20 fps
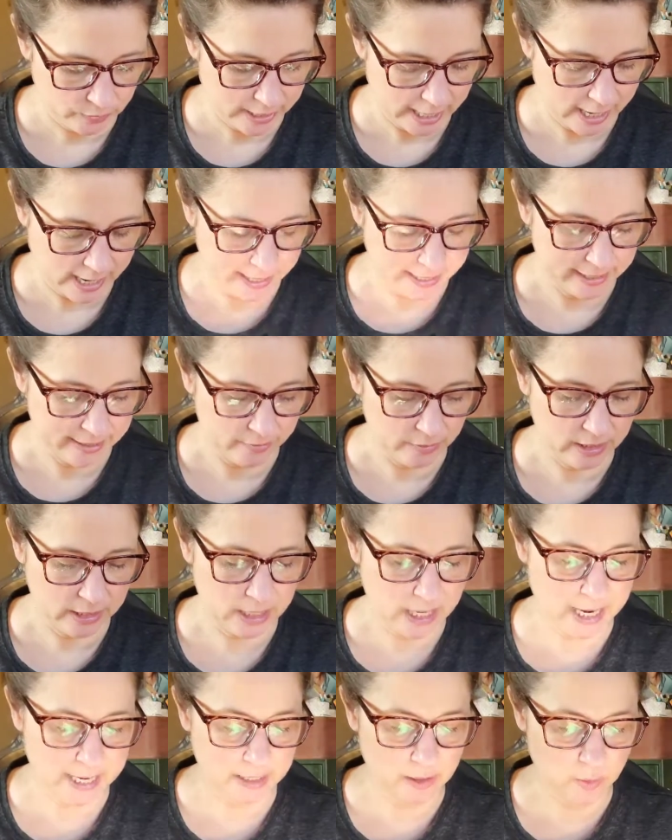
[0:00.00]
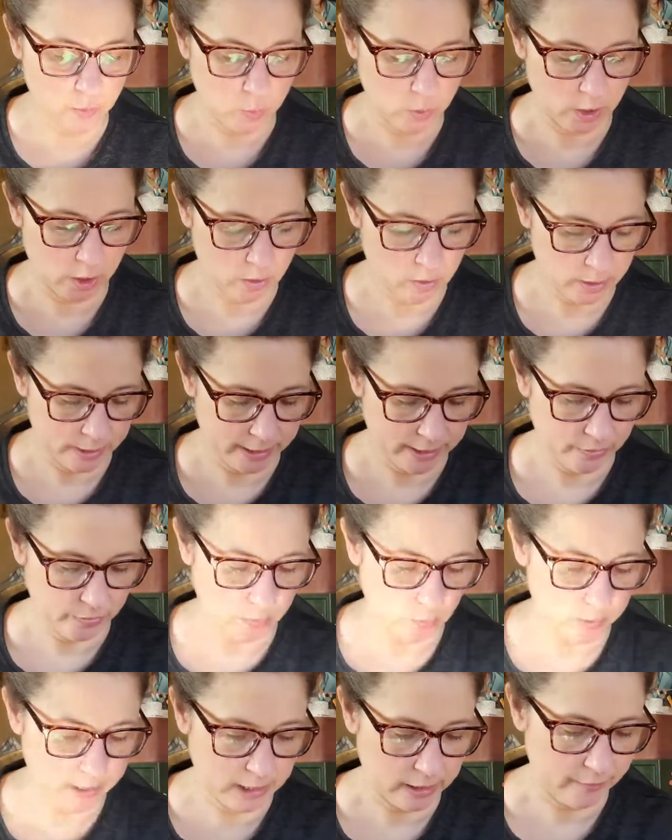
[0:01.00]
that, and then I can work on it the
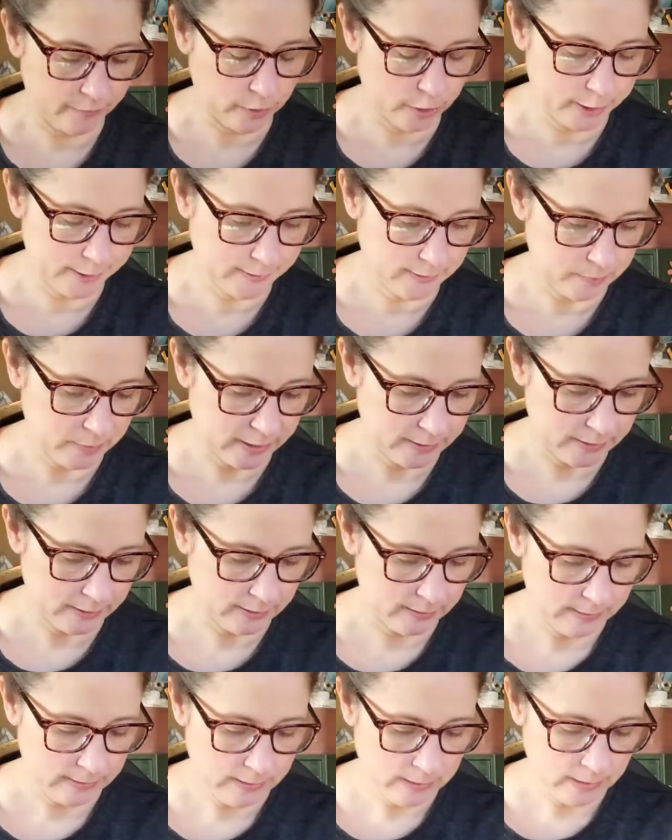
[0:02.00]
week of Christmas.